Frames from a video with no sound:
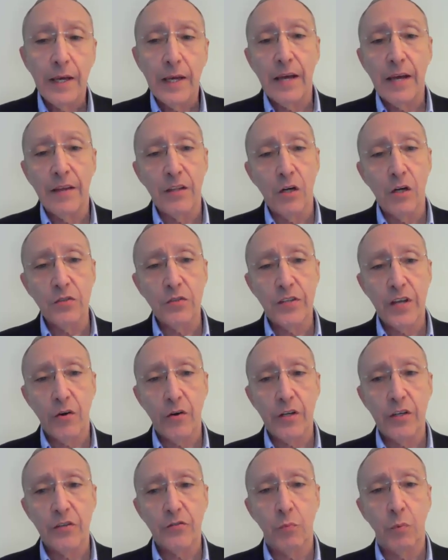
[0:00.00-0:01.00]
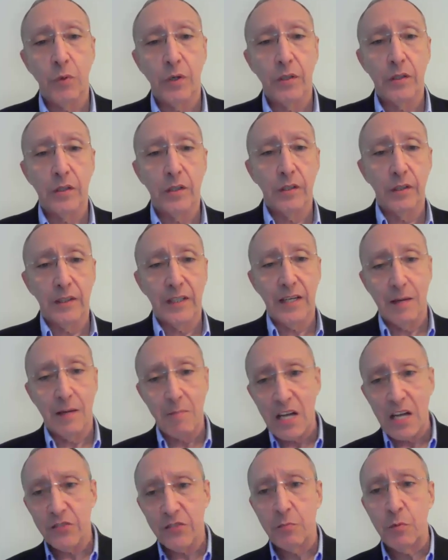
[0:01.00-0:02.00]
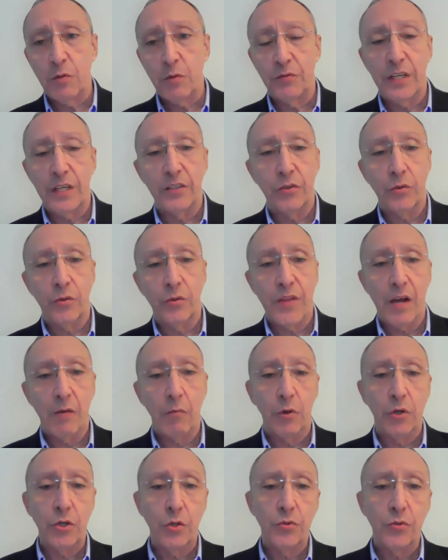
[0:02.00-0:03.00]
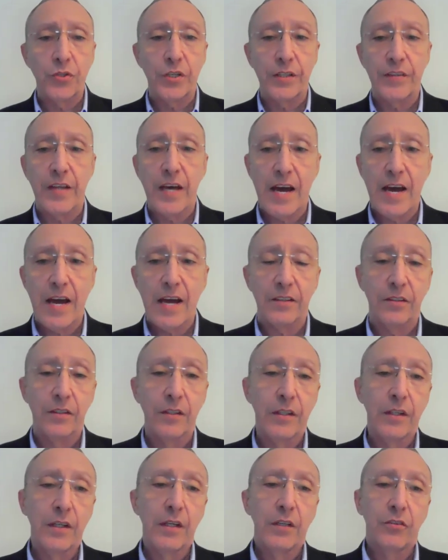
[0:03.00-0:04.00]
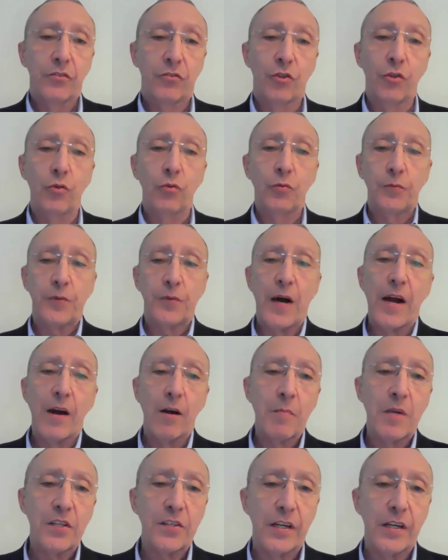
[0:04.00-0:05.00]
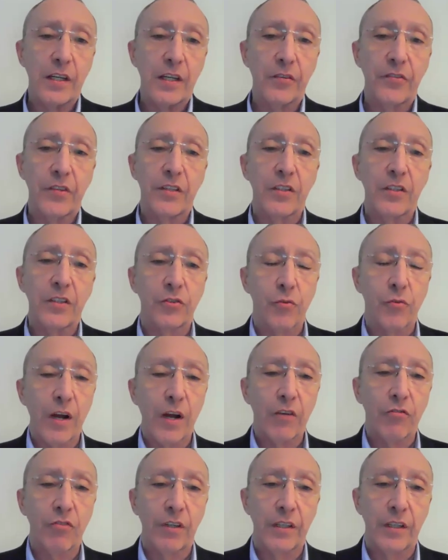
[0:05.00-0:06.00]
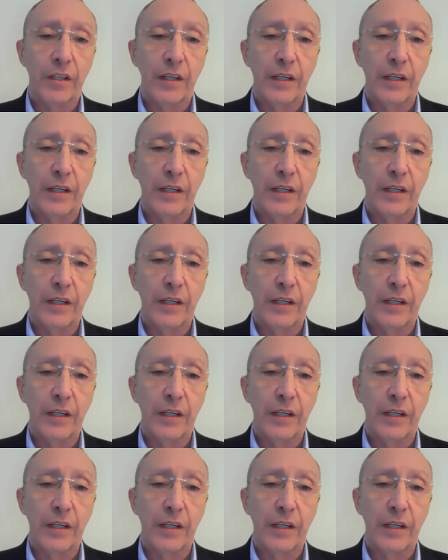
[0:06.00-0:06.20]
And those areas where Hamas moved into, and they were using that to fire missiles in the direction,